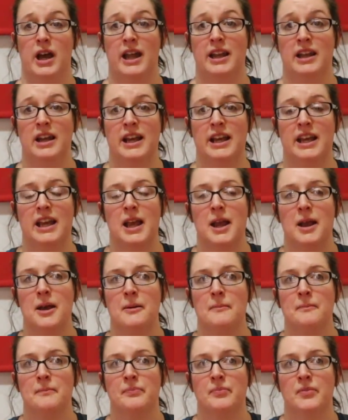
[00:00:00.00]
And like,
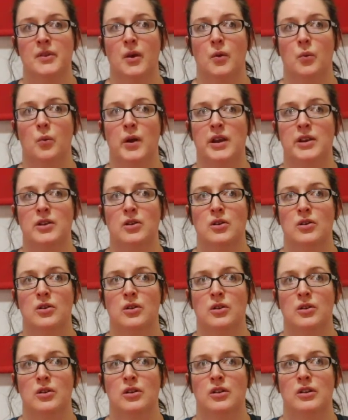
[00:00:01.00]
when
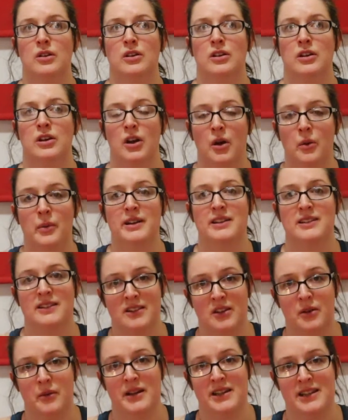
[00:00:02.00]
you're going to
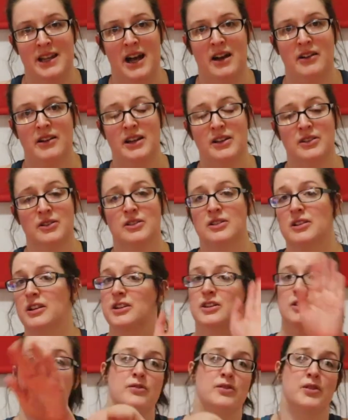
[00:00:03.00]
sew it down, it looks
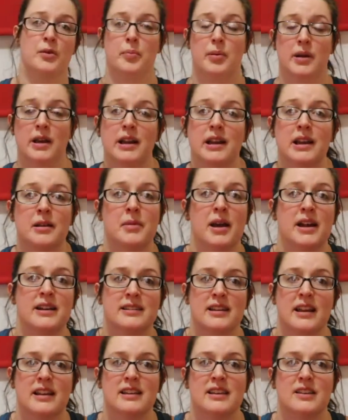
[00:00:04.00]
like you've completely made
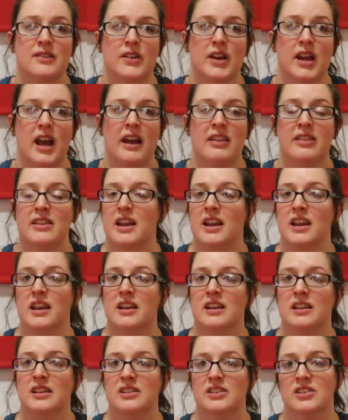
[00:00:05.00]
sense of it, and
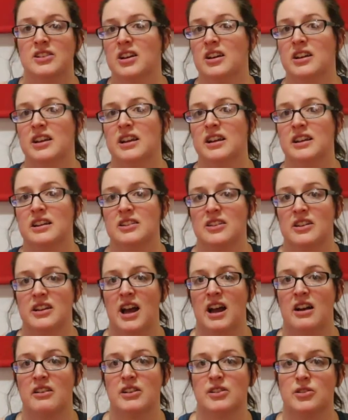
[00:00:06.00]
then you turn it inside
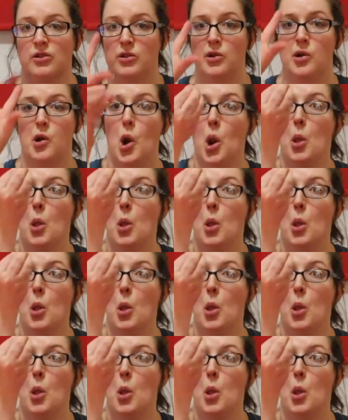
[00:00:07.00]
out and it's gone,